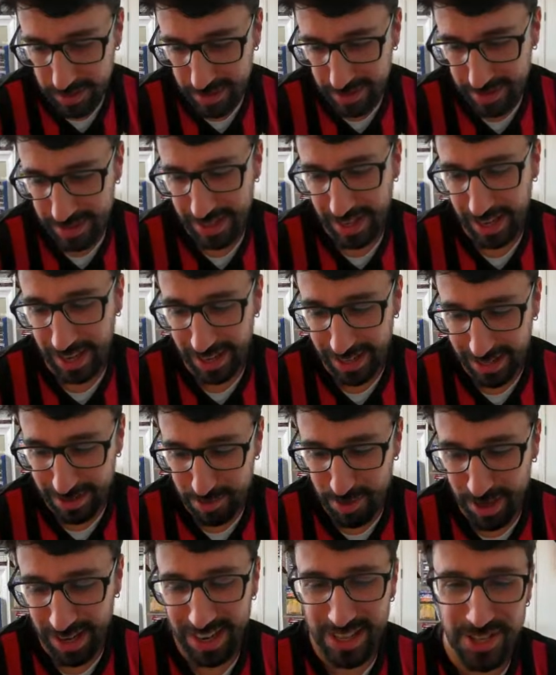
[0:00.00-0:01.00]
Yeah,
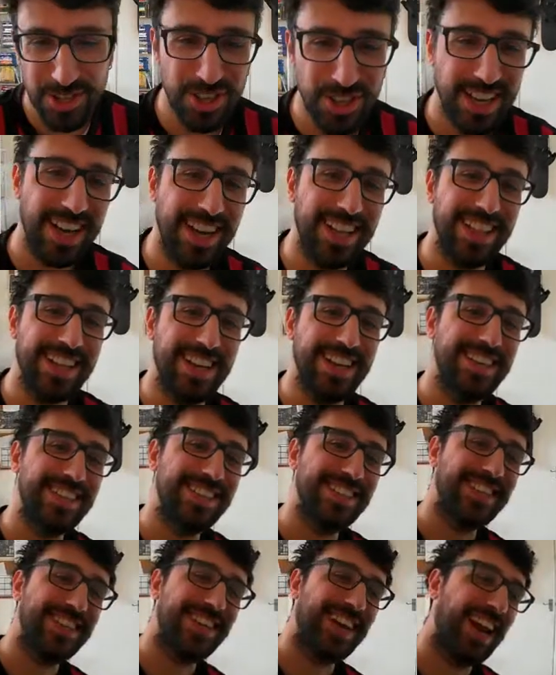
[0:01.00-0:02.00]
bella giocata,
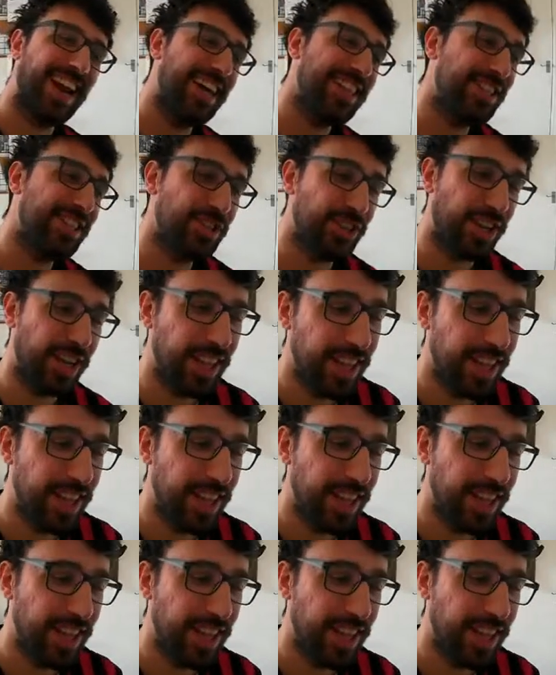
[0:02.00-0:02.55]
grande giocata.